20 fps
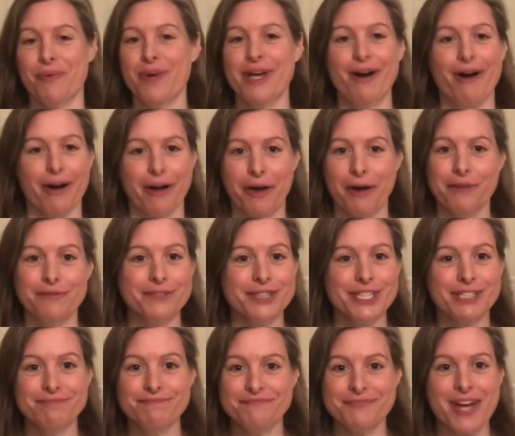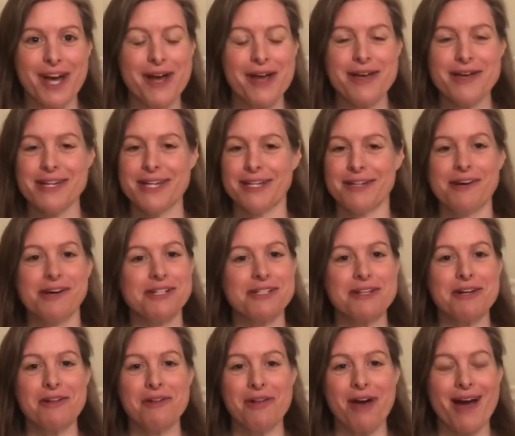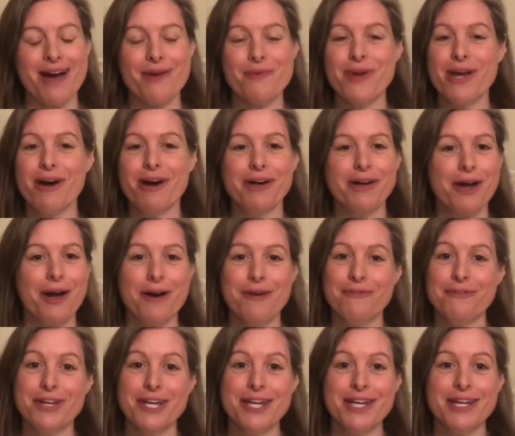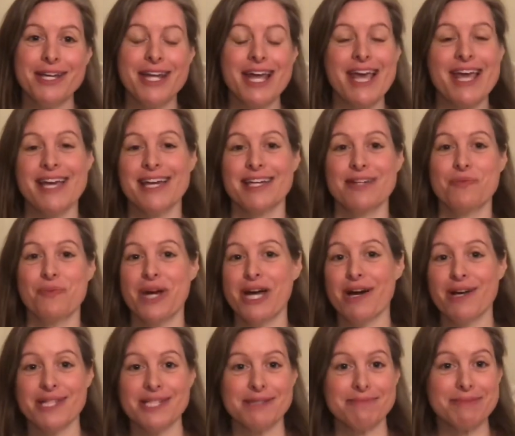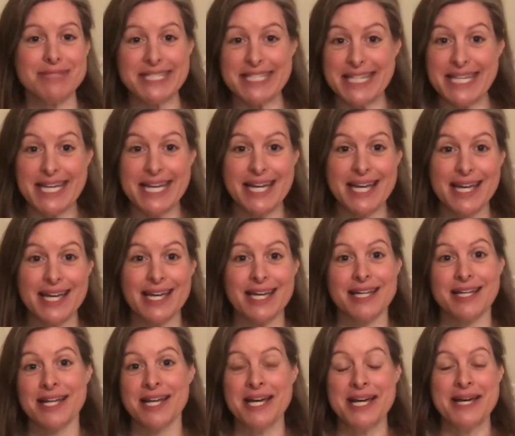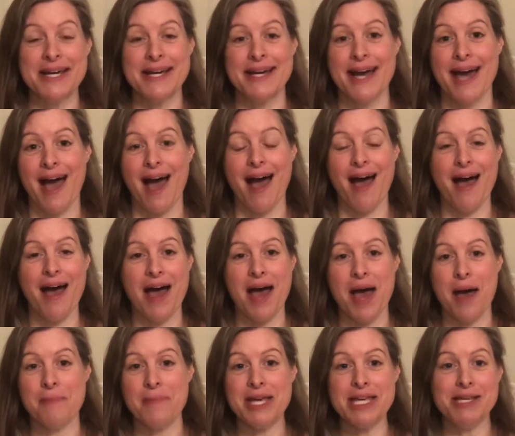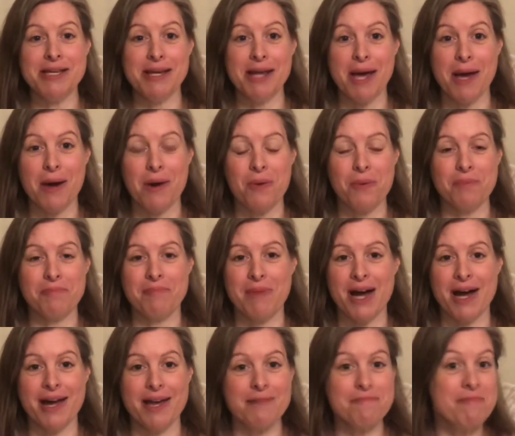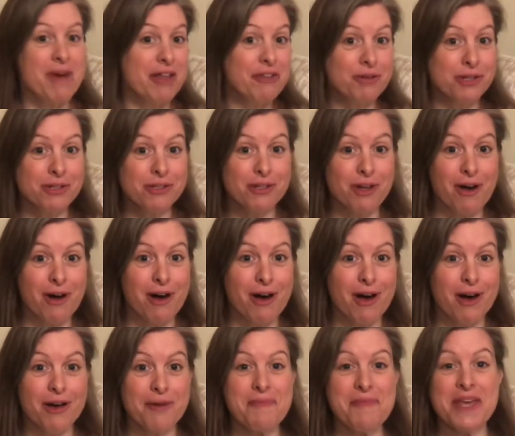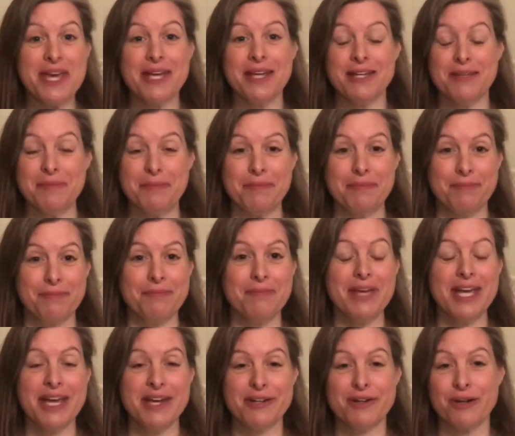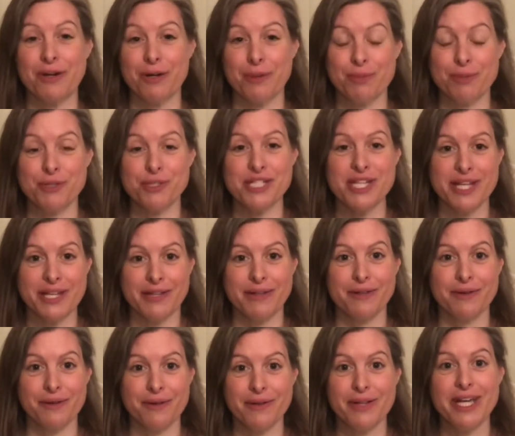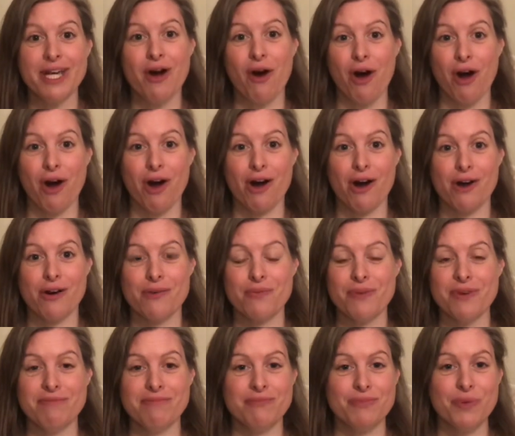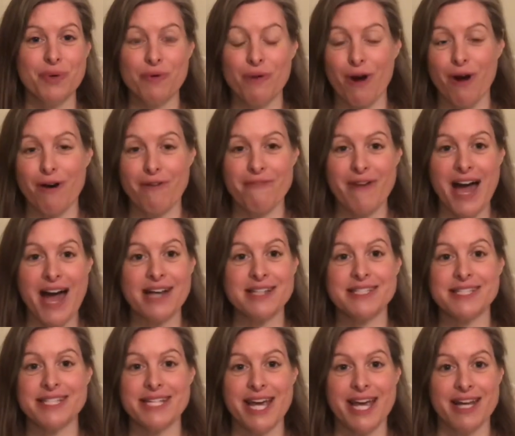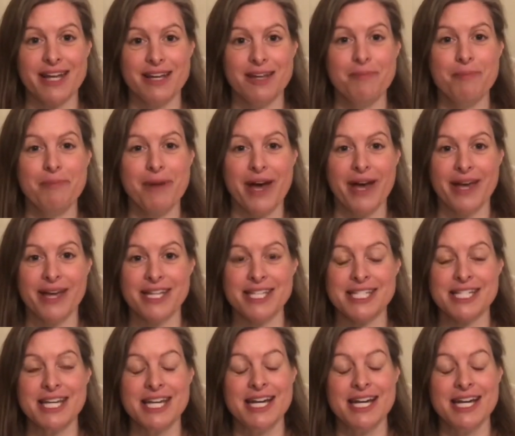got COVID. I cannot tell why. We got COVID and we got sick, and you know, my mother-in-law, it hit her particularly hard. We were all vaccinated, but